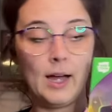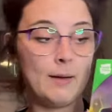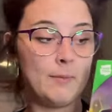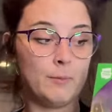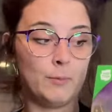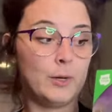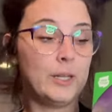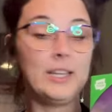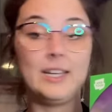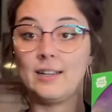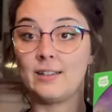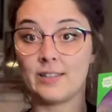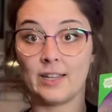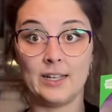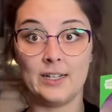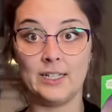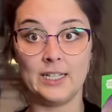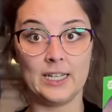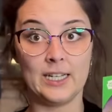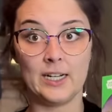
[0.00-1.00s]
I'm really
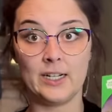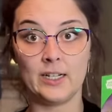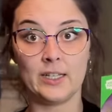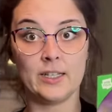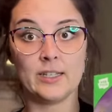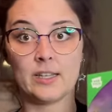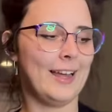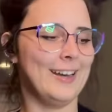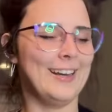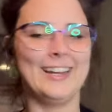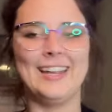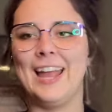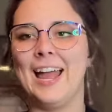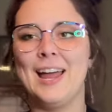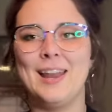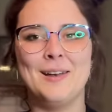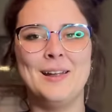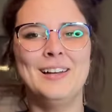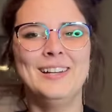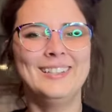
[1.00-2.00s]
excited to get into this. And
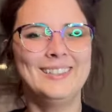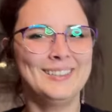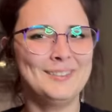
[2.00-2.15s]
again,